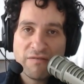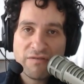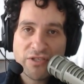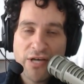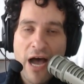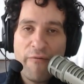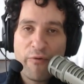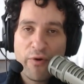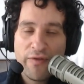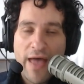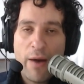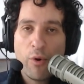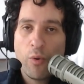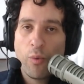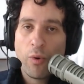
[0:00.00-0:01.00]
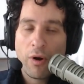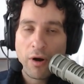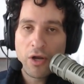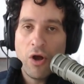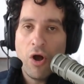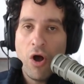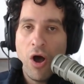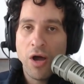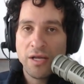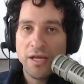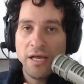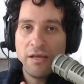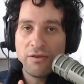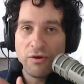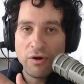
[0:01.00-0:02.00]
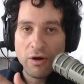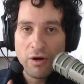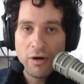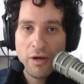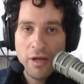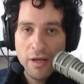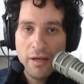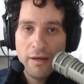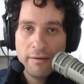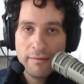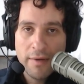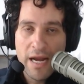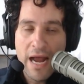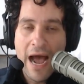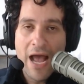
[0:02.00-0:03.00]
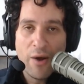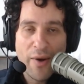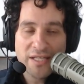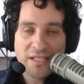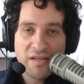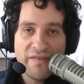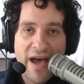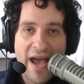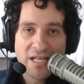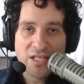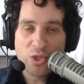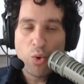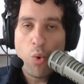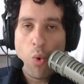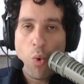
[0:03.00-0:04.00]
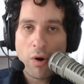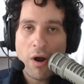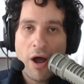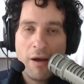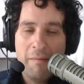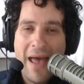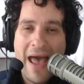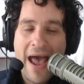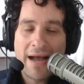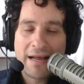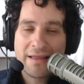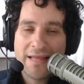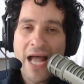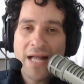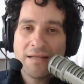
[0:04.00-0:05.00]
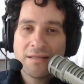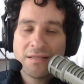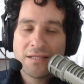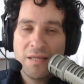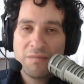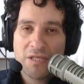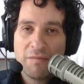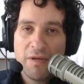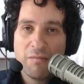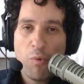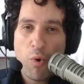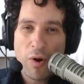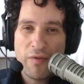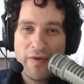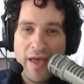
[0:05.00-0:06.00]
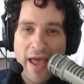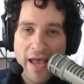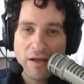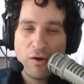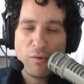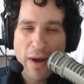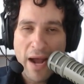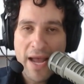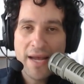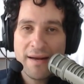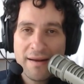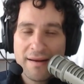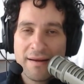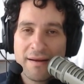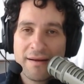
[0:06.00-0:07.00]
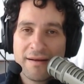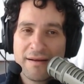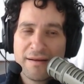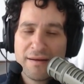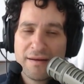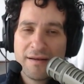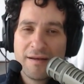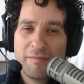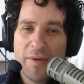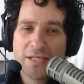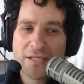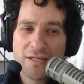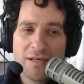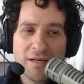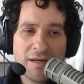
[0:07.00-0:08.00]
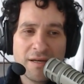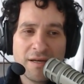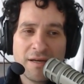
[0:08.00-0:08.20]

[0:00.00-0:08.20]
piece of software that will work on either an iOS device or on Mac. That seems to be more of the angle, right, Buster?